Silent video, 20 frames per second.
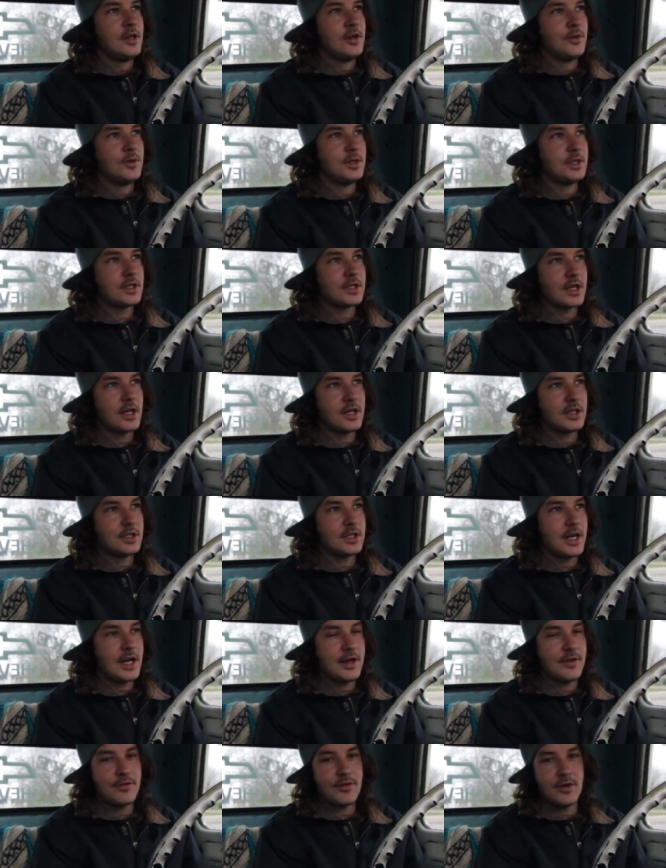we just kind of
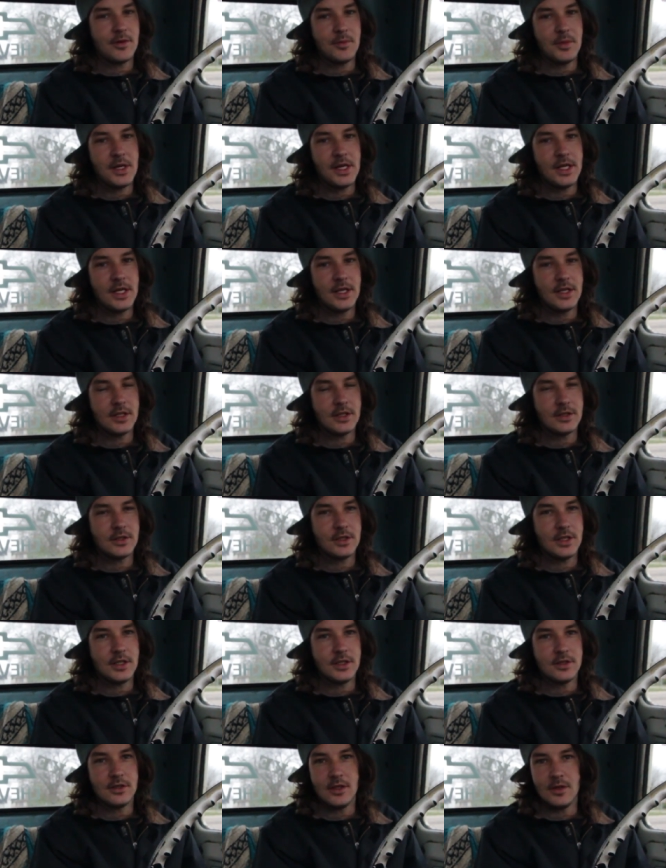chatted for a minute and
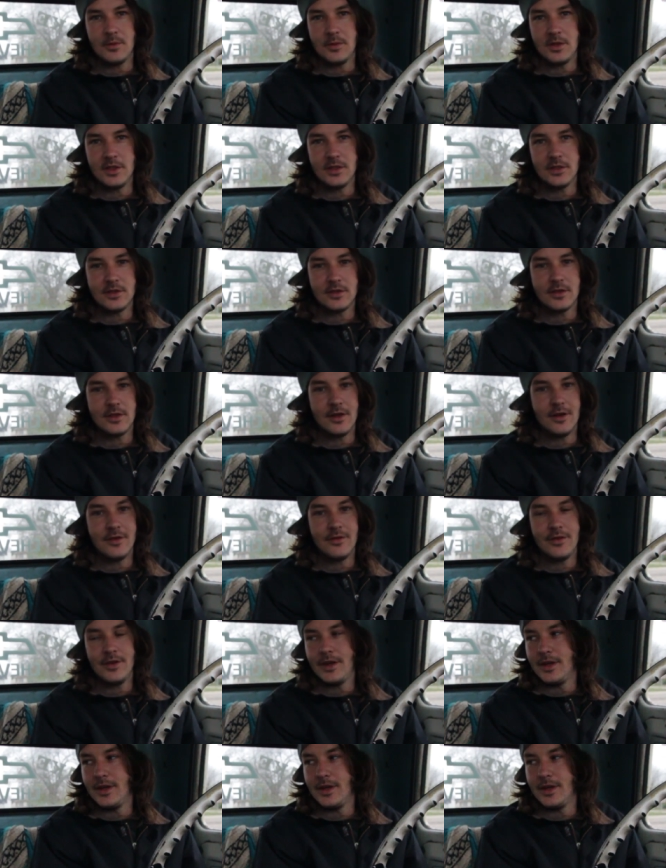exchanged numbers and stuff.